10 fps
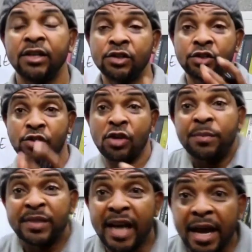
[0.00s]

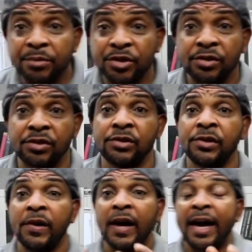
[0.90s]
Sometimes
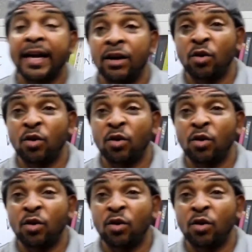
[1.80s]
I can